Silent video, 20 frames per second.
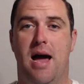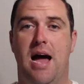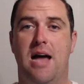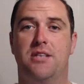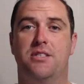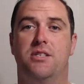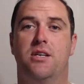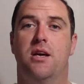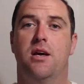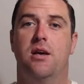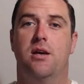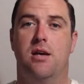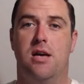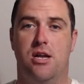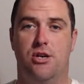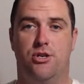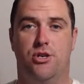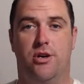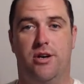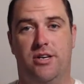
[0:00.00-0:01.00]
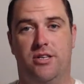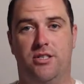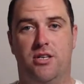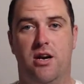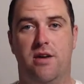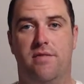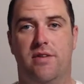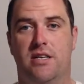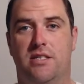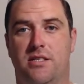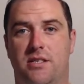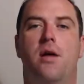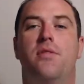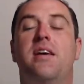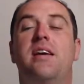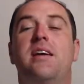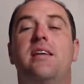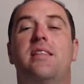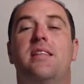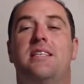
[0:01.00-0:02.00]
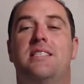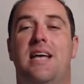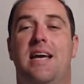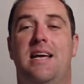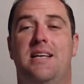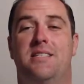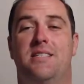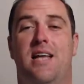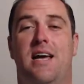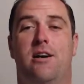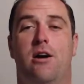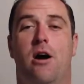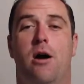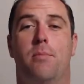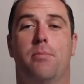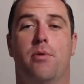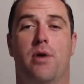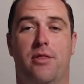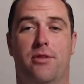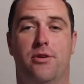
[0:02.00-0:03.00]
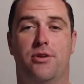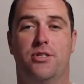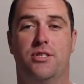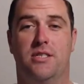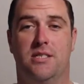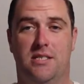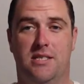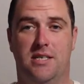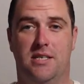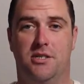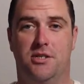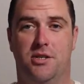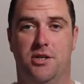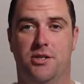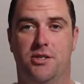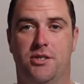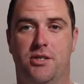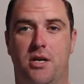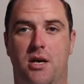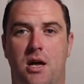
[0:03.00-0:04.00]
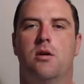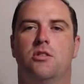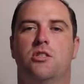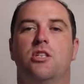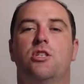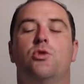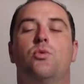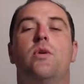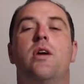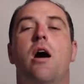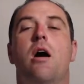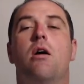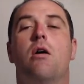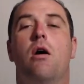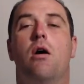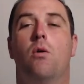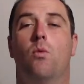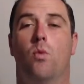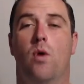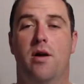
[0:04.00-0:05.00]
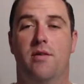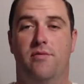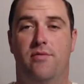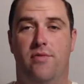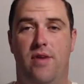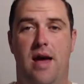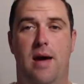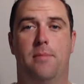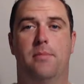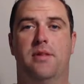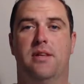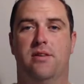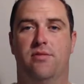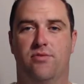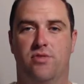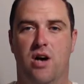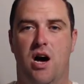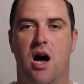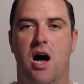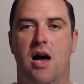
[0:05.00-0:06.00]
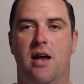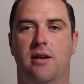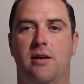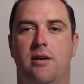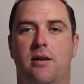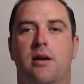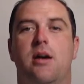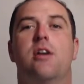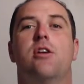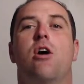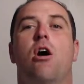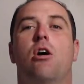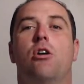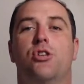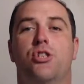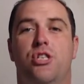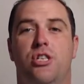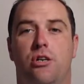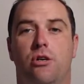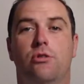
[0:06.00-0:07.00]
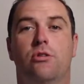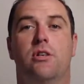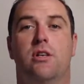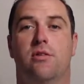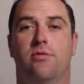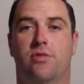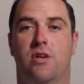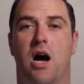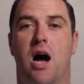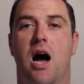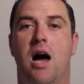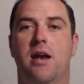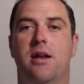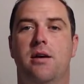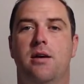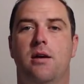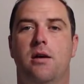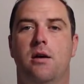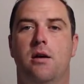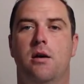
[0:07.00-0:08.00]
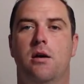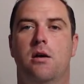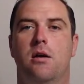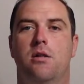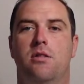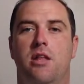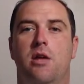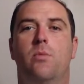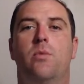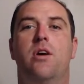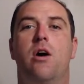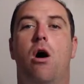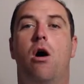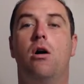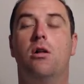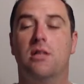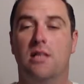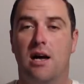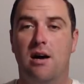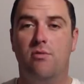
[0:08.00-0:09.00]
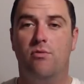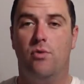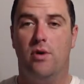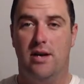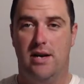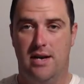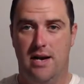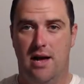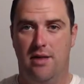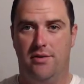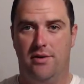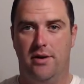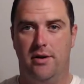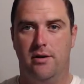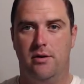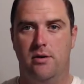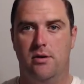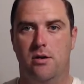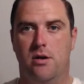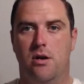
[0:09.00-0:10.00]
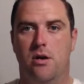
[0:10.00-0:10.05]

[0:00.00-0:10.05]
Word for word: Mass and during service. Think of the saints like our brothers and sisters. Since we are all one family of God and all children of God, then we all love one another,